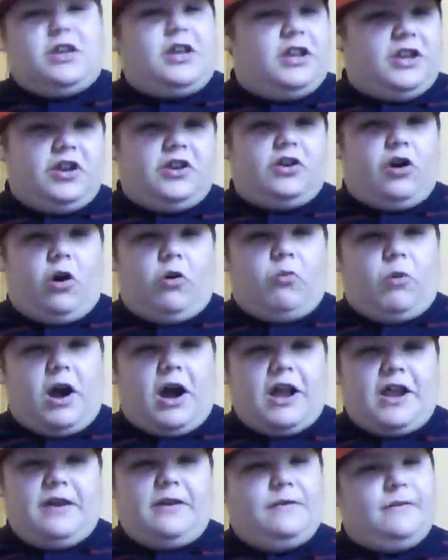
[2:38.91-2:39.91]
And you know
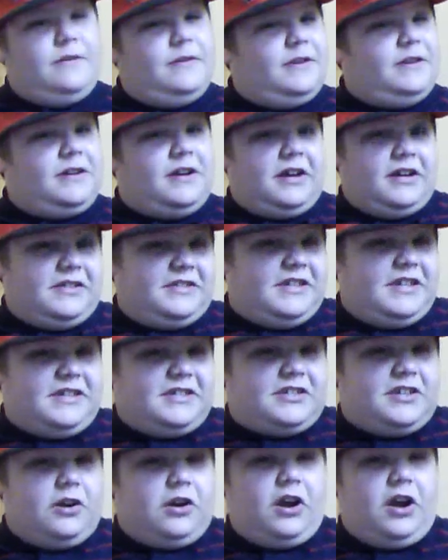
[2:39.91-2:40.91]
why? Because
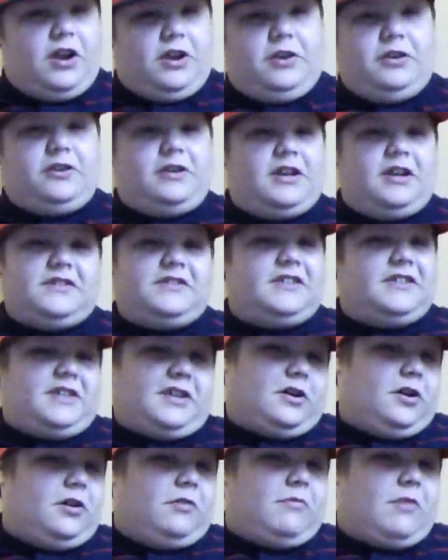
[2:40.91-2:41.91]
he's good. Because he's
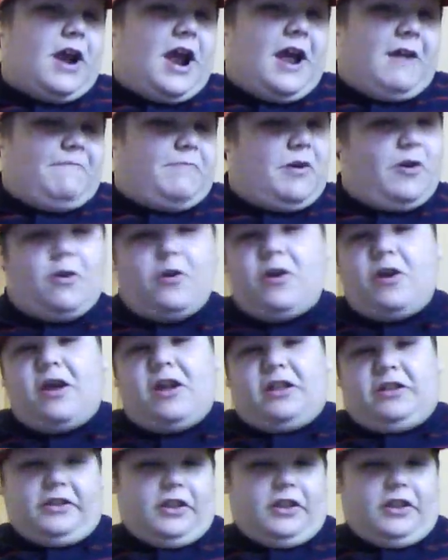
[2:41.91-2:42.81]
a good rapper.